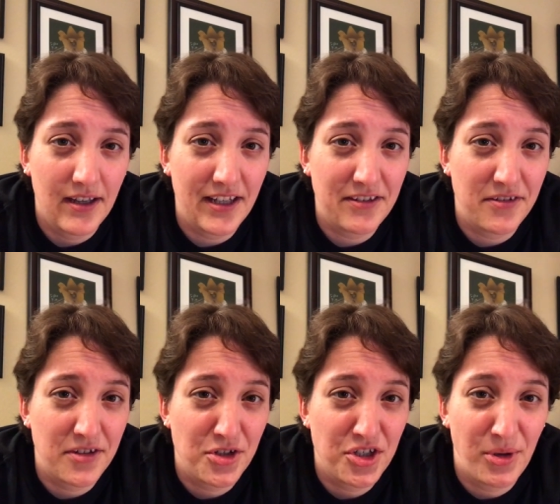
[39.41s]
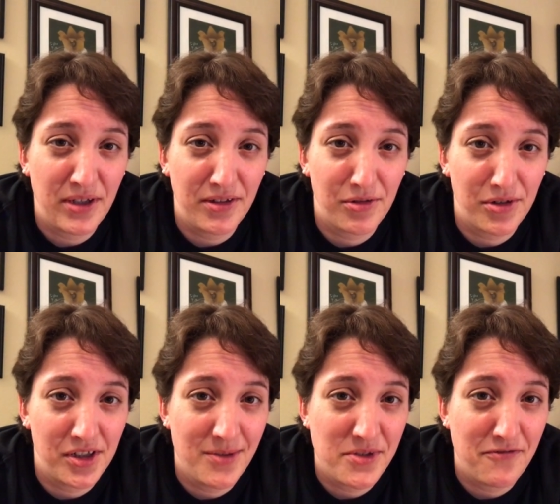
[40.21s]
I like that they're showing little
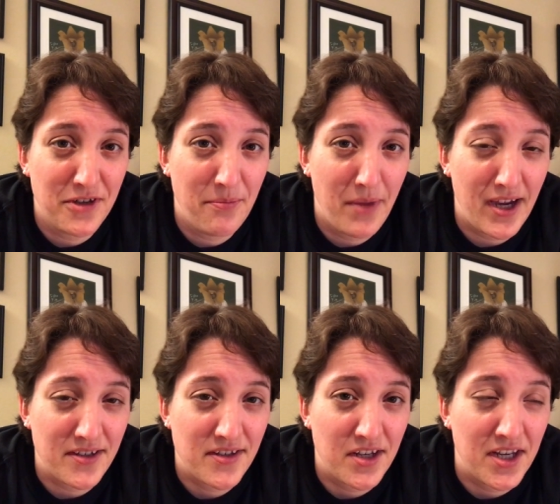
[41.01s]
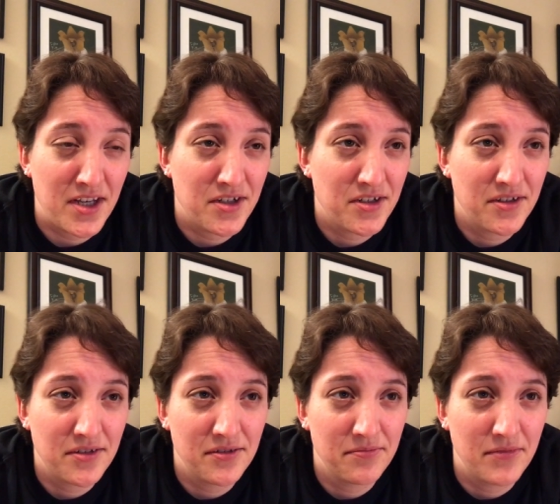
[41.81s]
clips of him backstage,
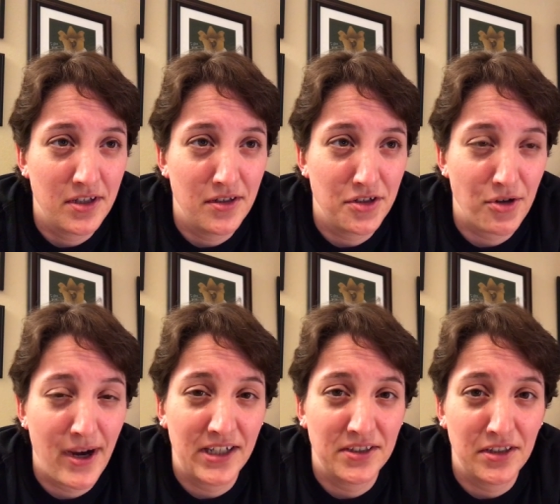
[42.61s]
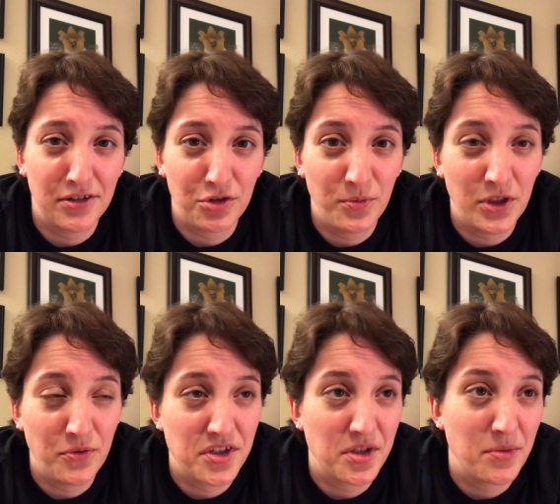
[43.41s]
interacting a little bit
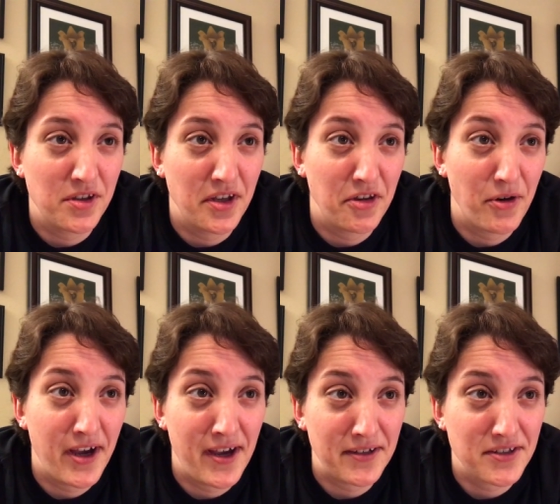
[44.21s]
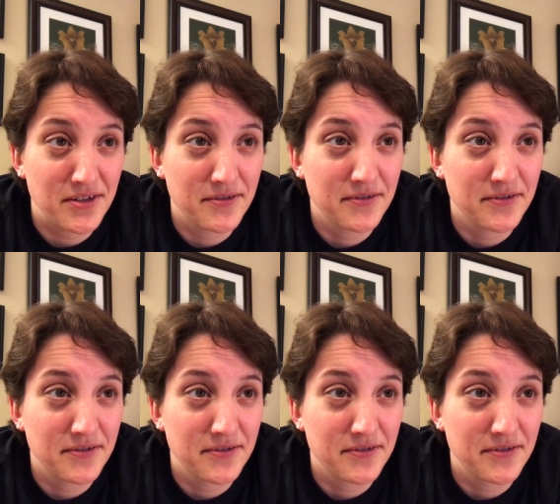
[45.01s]
with some of the other acts.